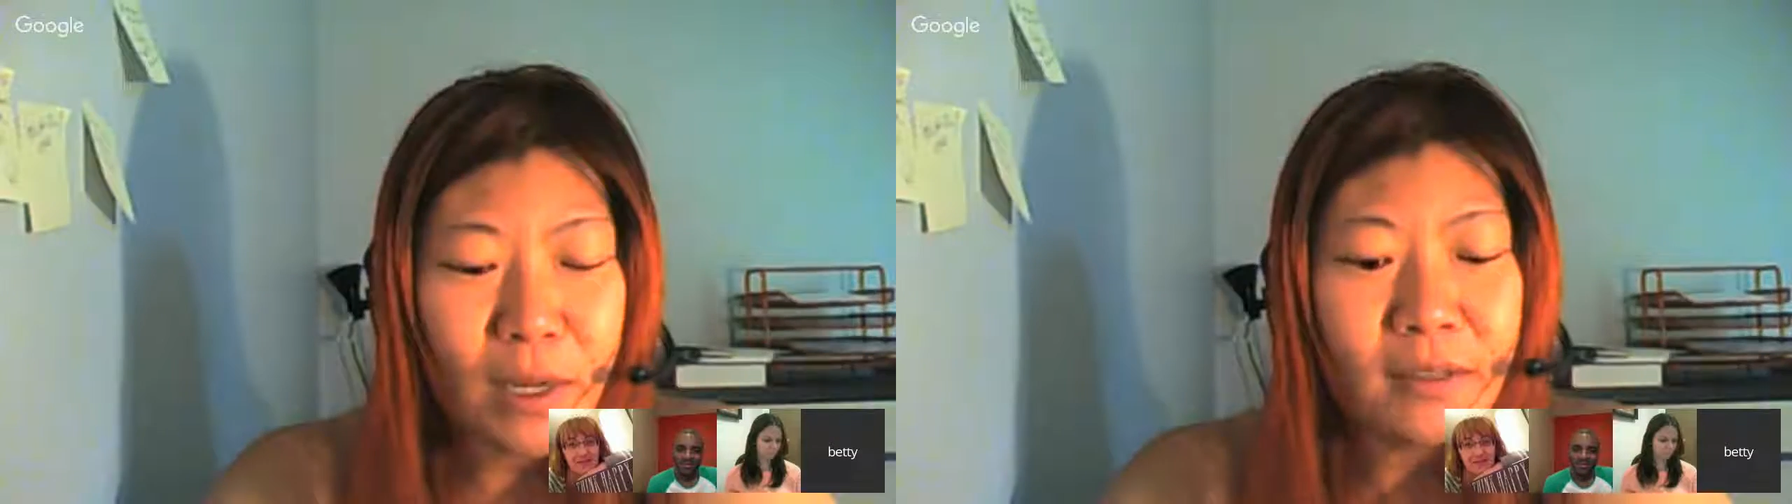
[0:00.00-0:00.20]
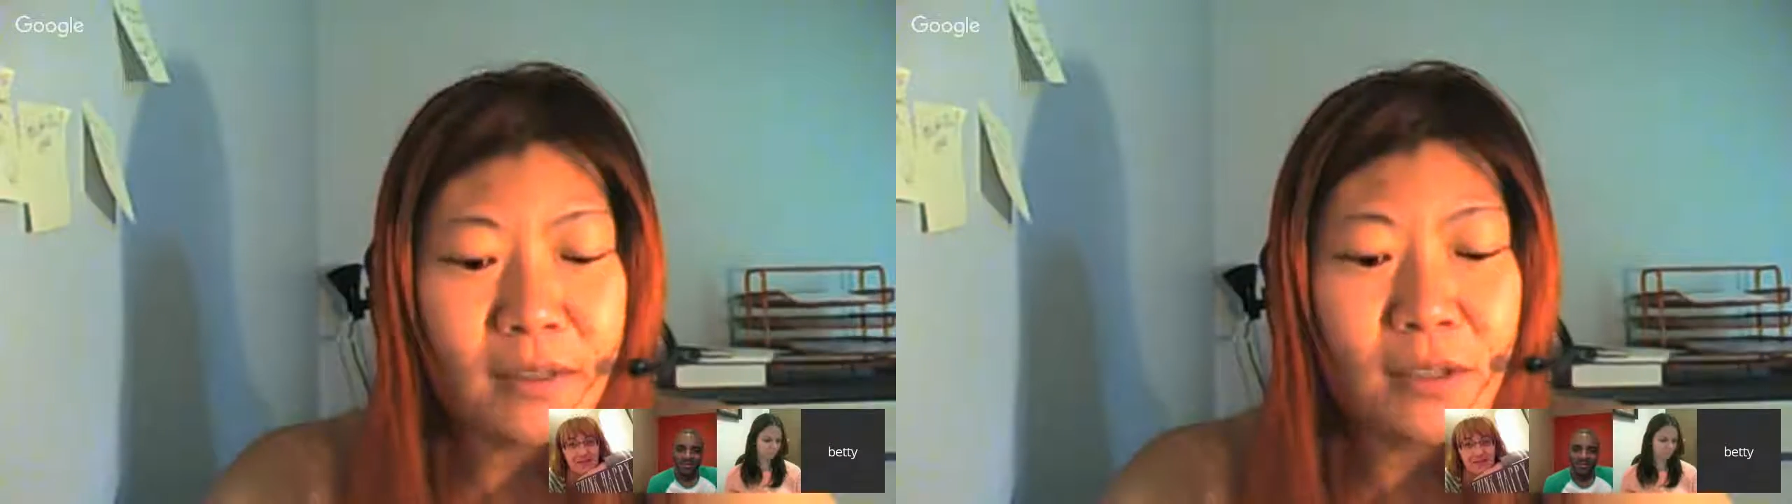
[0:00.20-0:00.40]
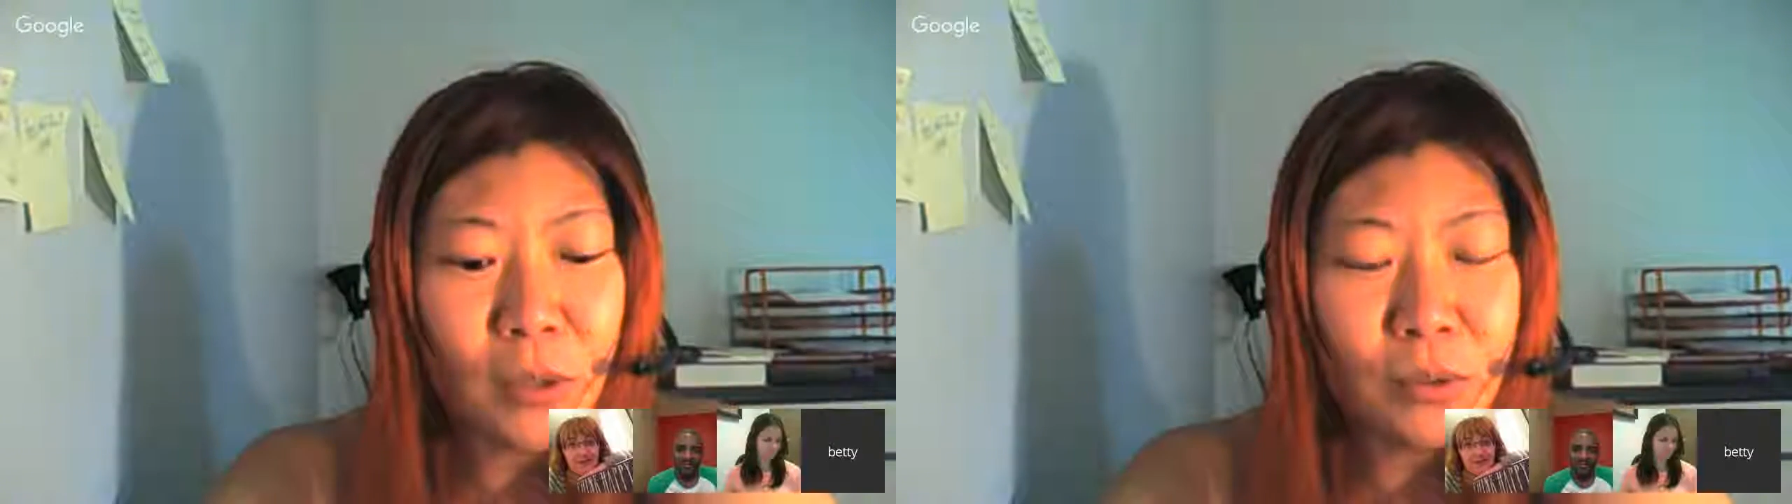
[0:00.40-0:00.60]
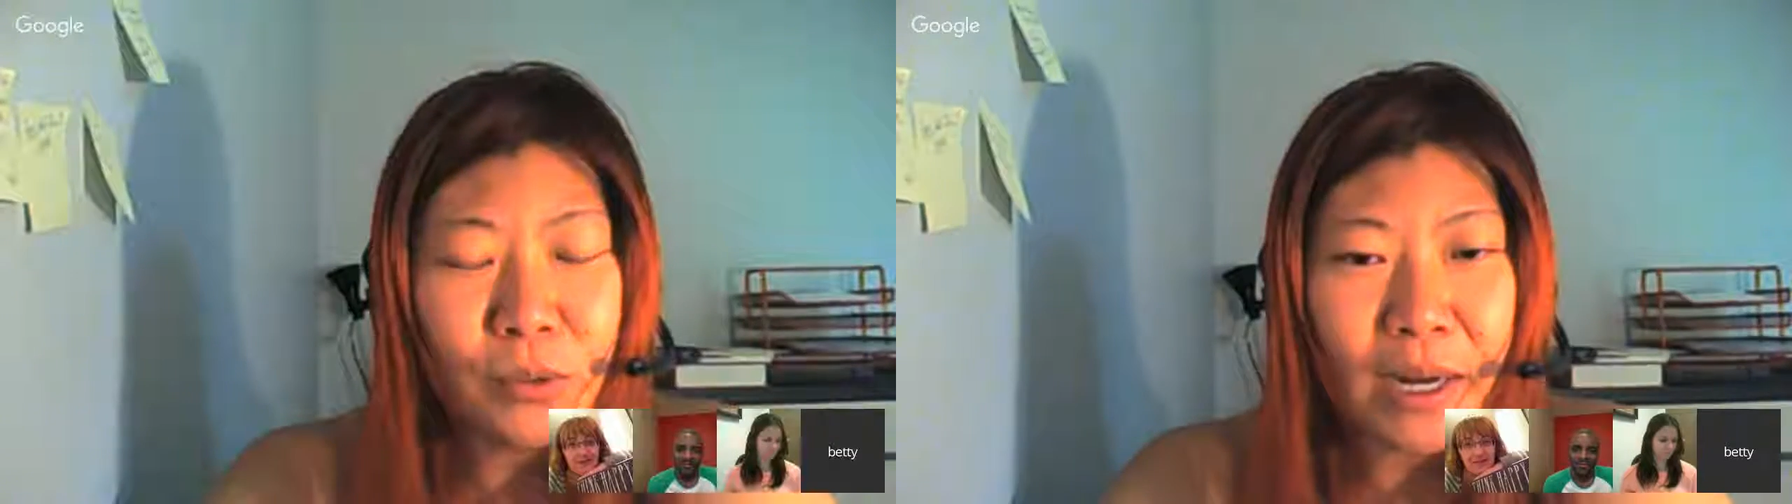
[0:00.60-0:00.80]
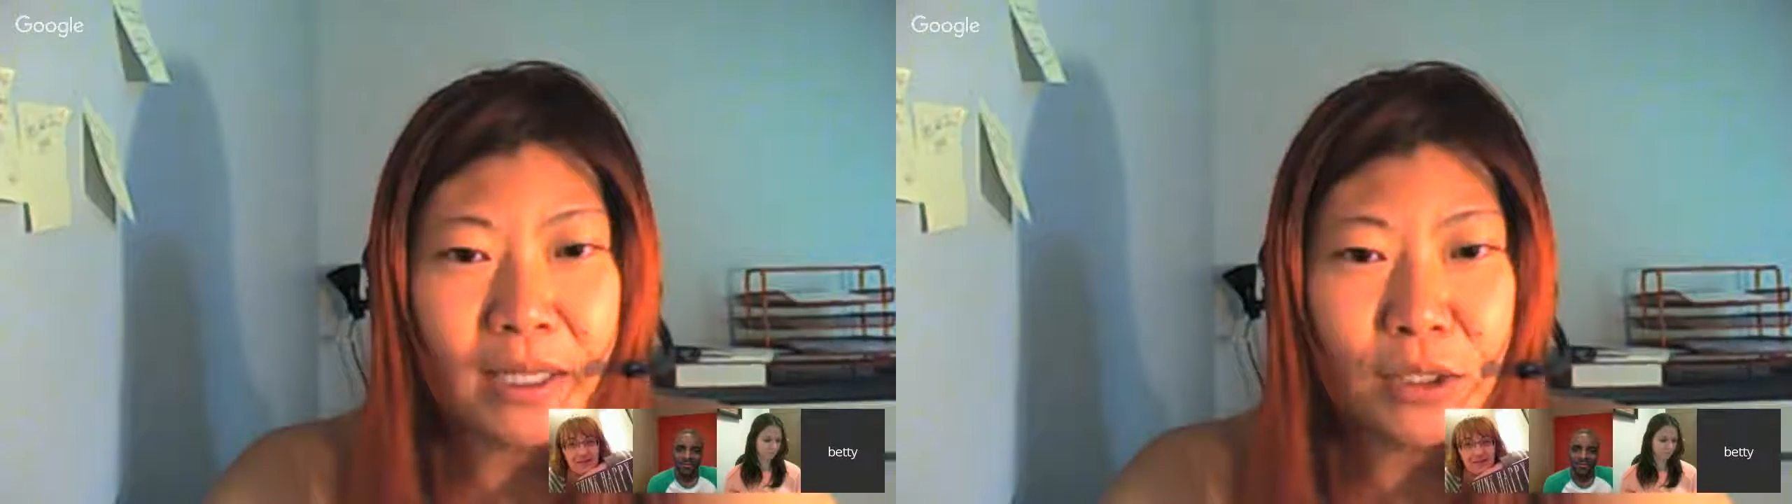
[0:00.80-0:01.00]
bus to go
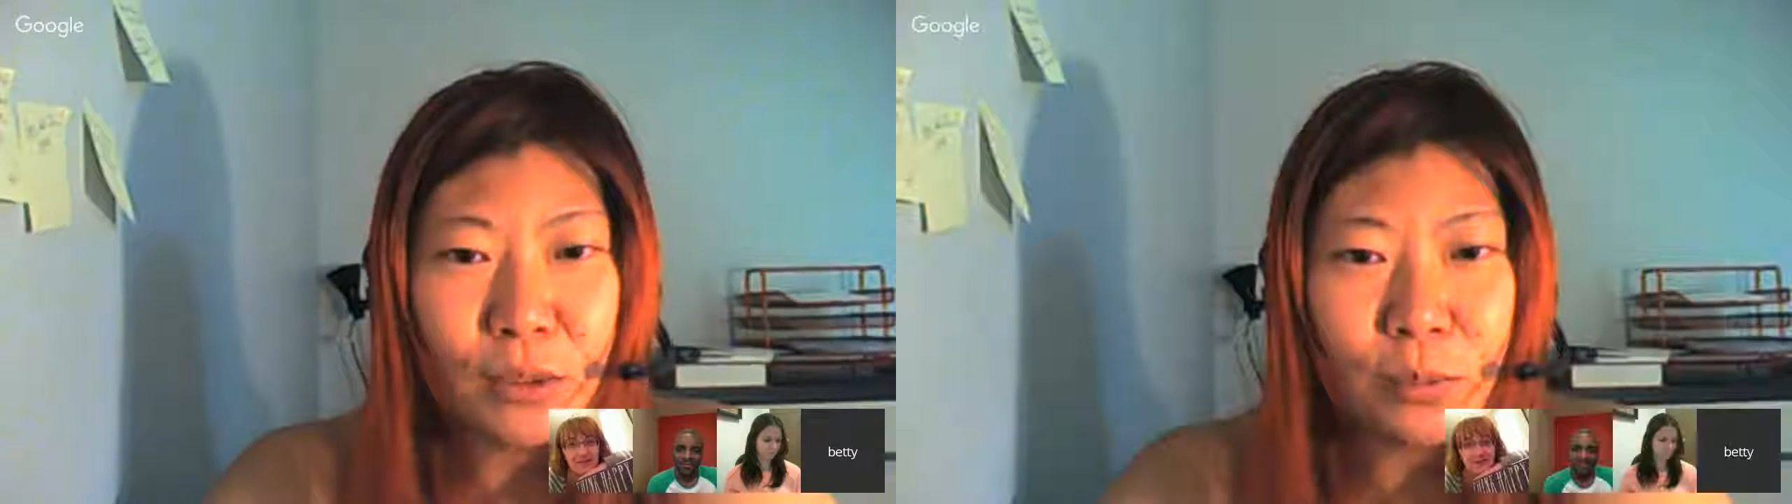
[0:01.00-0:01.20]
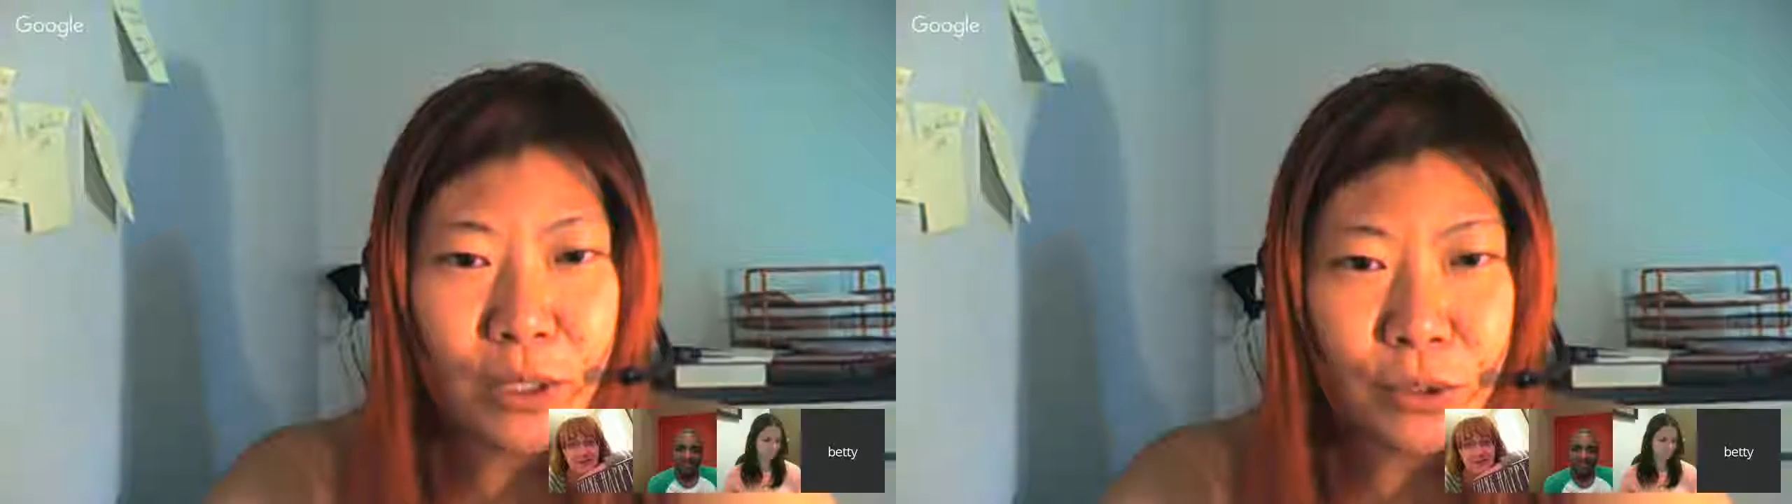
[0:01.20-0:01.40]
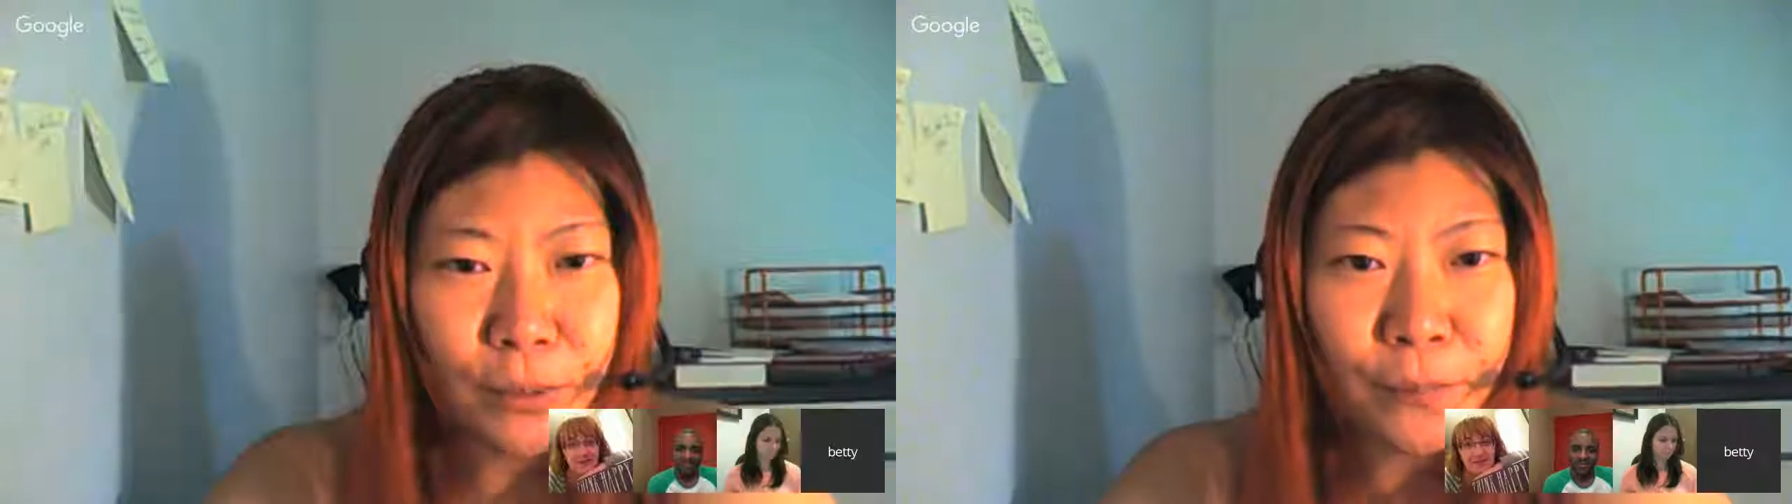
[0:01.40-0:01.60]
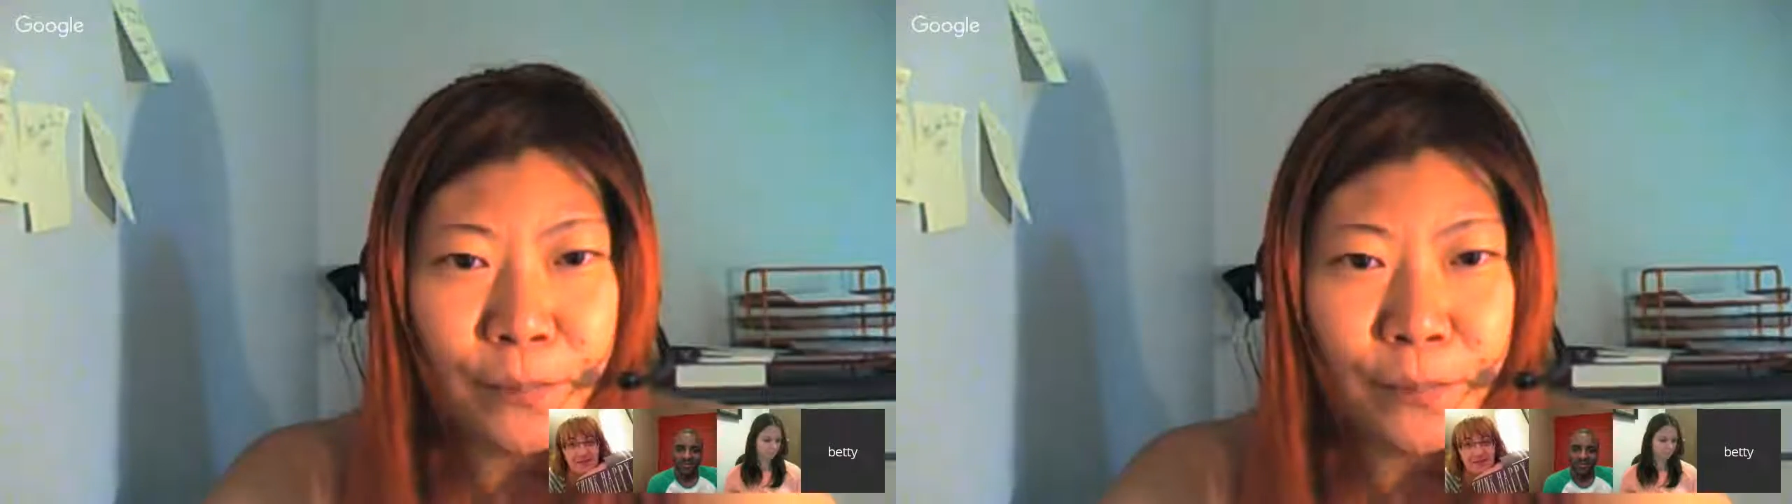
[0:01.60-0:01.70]
directly to Metro.